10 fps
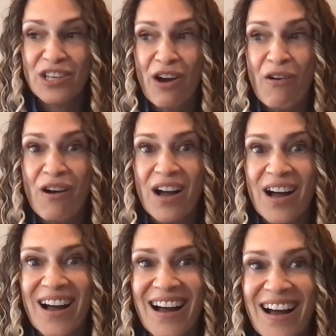So
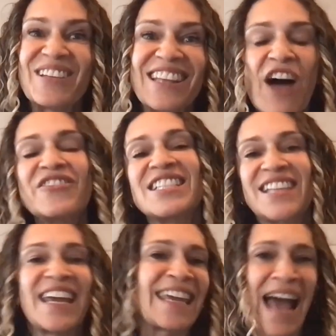I would love to
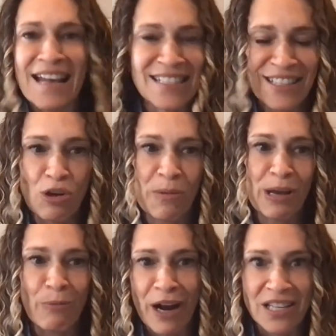say yes. So
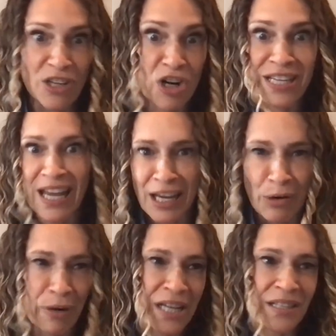many brands are
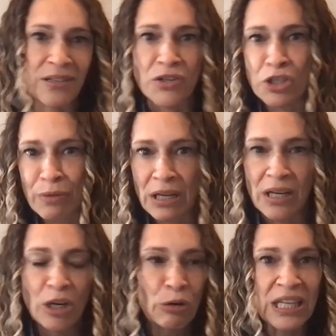taking a risk and they're
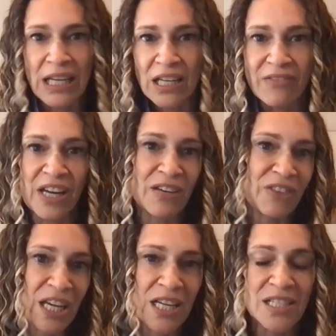doing really innovative
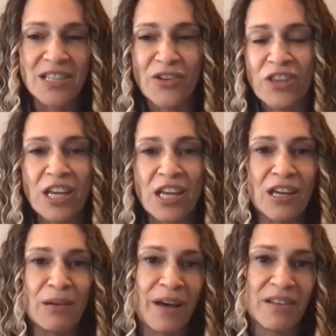things and they're
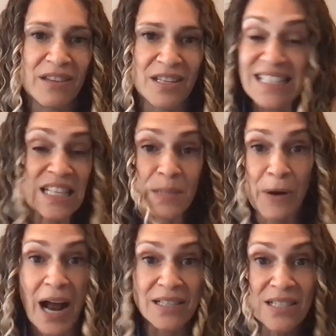thinking about at least
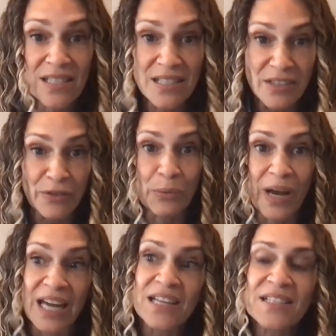this practice in
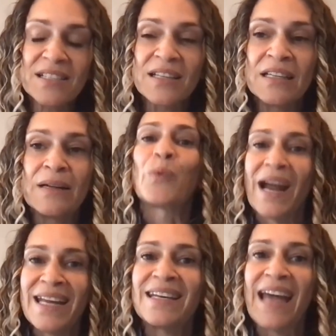different ways. But
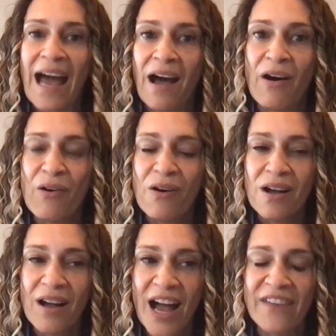right
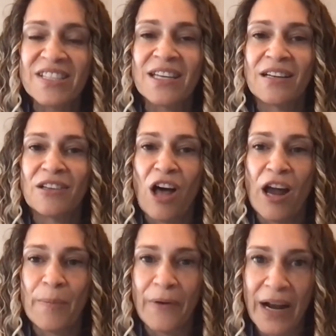now, I've seen a
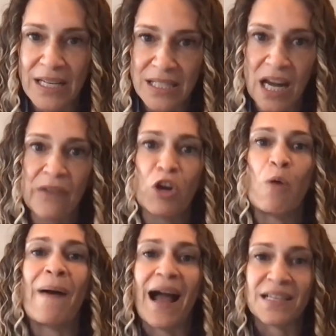lot of brands kind of
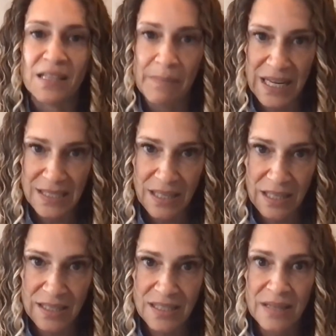go back to the
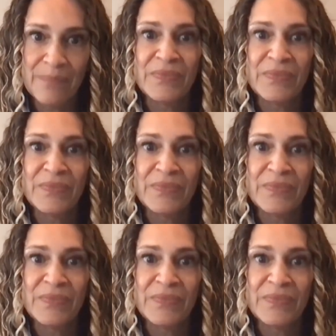basics.